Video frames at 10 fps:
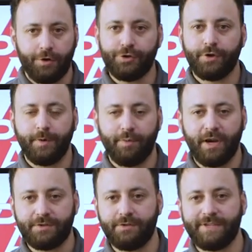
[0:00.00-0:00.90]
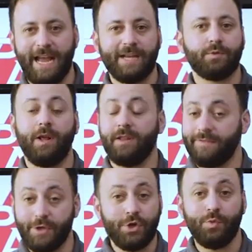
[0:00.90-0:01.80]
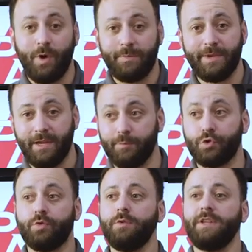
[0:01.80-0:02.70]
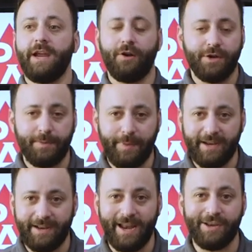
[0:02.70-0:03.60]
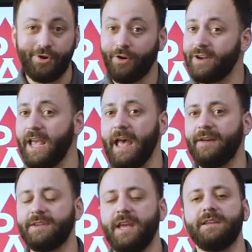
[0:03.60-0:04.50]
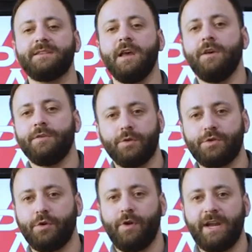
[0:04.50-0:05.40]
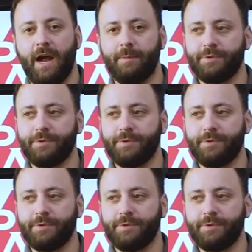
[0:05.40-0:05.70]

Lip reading: larger compressors as well if you do wanna become truly air independent and you already have tanks. Those are great